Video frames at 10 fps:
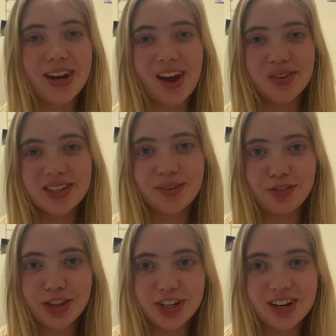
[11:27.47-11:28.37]
now it's time
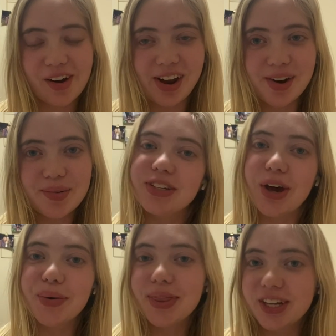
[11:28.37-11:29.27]
for the shout out.
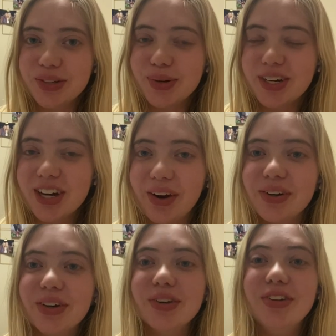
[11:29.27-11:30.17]
So this week's shout
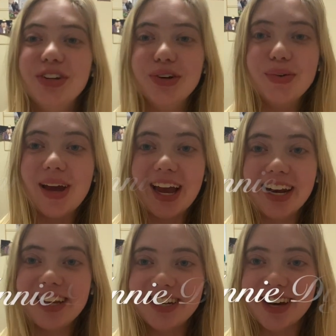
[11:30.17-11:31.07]
out goes to
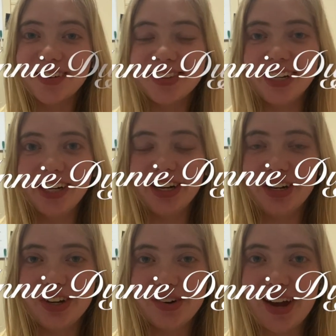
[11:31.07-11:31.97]
Annie Duffy. Here
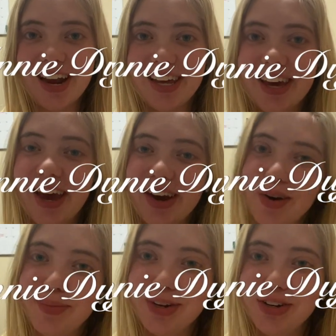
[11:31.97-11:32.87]
you go, Annie. I
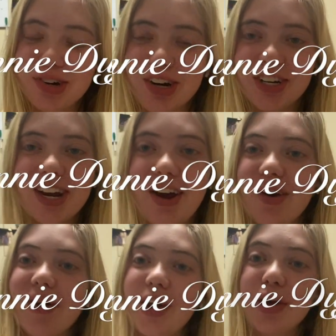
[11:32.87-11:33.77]
hope you enjoy your shout
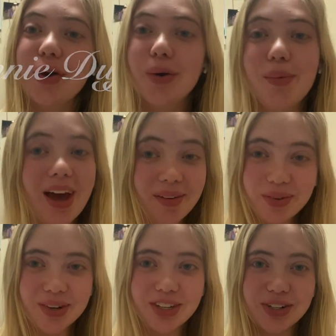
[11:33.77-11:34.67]
out and I hope
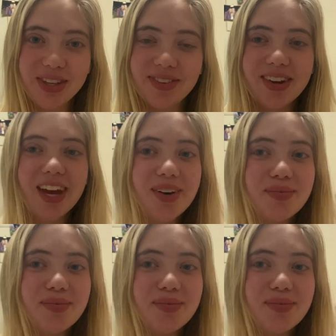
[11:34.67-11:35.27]
everyone enjoyed the video.